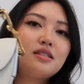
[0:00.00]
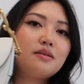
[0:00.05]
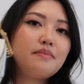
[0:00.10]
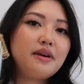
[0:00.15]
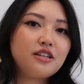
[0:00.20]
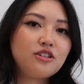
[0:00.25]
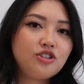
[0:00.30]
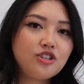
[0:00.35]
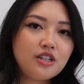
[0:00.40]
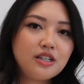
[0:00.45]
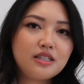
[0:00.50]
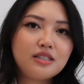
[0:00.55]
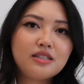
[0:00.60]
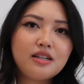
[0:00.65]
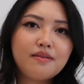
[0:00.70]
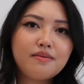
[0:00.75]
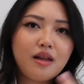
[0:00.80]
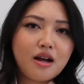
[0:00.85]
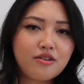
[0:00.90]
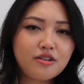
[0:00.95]
dimensions,
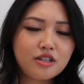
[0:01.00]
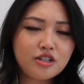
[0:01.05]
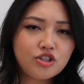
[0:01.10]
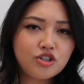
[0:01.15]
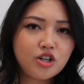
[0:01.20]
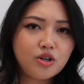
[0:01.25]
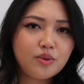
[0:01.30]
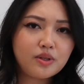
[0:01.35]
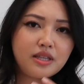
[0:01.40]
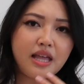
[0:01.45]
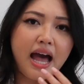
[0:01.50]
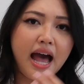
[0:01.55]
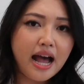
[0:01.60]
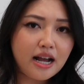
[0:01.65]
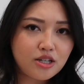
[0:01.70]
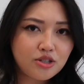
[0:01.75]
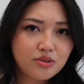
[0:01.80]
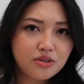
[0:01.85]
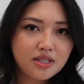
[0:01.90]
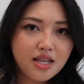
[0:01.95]
not really sure what the
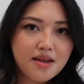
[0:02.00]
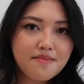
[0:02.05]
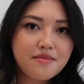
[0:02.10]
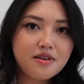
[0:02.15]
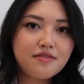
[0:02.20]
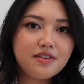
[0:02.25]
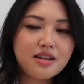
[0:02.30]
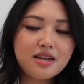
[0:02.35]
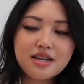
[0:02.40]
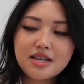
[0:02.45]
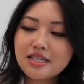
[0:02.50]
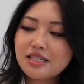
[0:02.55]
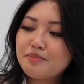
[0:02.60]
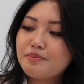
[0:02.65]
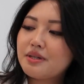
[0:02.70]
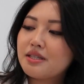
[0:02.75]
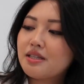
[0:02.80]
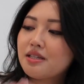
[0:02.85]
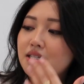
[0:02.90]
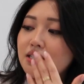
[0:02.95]
actual name of it is,
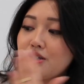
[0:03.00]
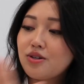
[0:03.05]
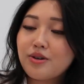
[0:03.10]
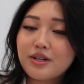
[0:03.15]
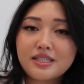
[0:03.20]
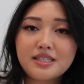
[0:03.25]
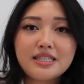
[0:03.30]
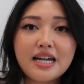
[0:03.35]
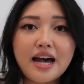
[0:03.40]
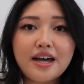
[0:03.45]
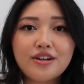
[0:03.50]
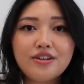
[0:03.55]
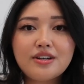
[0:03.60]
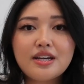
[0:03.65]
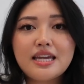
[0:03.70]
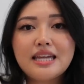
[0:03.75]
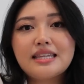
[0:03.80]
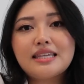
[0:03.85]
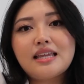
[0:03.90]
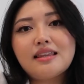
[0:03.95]
but the Dior
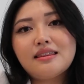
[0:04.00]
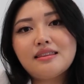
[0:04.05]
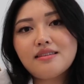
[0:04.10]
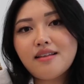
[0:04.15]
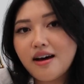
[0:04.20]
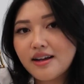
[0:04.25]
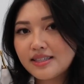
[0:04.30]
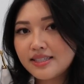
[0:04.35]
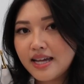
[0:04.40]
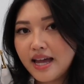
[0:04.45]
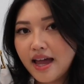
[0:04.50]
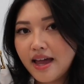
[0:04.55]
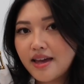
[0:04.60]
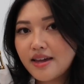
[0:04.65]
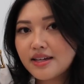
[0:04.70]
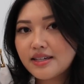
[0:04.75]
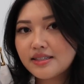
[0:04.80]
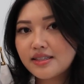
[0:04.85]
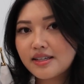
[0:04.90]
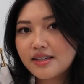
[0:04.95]
saddle in
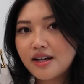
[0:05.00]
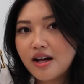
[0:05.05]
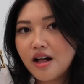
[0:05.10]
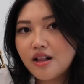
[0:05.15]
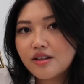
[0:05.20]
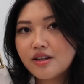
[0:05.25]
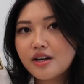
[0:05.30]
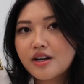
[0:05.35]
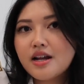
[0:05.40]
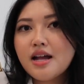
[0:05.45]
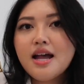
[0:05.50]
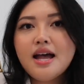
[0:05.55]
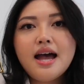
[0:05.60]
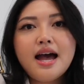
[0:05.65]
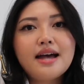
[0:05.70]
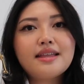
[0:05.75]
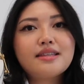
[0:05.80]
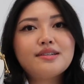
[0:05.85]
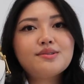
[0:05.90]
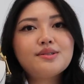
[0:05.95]
Latte is the color.
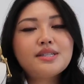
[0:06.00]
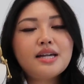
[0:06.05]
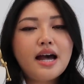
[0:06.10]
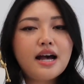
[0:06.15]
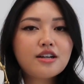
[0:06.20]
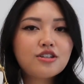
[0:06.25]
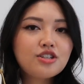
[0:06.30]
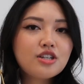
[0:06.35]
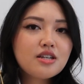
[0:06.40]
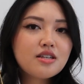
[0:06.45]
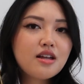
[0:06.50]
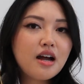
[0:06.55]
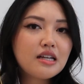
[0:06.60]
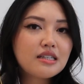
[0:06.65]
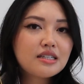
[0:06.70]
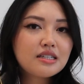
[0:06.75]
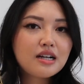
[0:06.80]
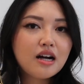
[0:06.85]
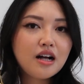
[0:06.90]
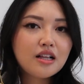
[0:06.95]
And this was actually
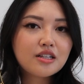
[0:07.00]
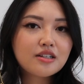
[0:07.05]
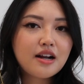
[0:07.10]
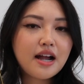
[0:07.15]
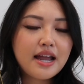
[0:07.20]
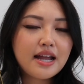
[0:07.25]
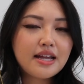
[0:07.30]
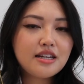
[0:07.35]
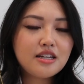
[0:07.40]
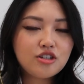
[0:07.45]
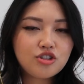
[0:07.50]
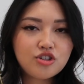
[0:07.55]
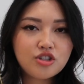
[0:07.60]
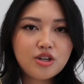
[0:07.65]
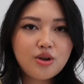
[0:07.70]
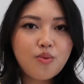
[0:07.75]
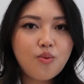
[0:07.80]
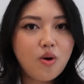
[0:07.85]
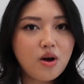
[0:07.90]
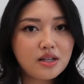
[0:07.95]
not the color I
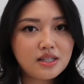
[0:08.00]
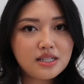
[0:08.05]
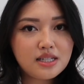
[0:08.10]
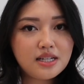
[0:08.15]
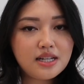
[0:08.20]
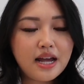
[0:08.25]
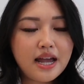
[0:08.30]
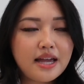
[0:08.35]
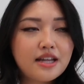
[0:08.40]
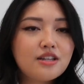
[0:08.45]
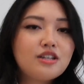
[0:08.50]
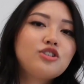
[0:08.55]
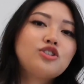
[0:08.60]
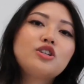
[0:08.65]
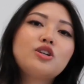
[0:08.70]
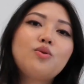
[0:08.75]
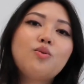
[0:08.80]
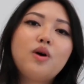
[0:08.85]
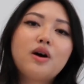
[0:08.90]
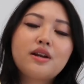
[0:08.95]
initially wanted. I
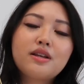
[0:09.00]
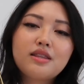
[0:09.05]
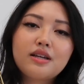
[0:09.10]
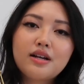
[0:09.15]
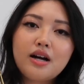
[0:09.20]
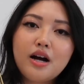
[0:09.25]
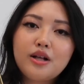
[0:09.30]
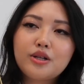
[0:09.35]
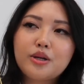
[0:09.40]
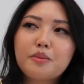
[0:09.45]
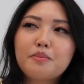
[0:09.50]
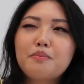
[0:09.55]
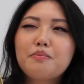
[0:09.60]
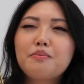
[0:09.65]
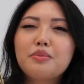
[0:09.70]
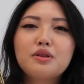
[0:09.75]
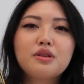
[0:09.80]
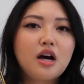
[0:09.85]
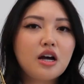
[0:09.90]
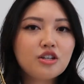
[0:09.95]
initially wanted the color
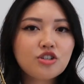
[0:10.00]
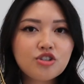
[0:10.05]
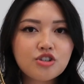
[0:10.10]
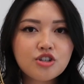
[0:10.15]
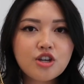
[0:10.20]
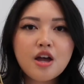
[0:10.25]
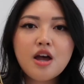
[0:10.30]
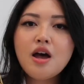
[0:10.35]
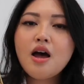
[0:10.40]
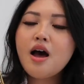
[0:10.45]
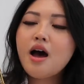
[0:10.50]
Blush,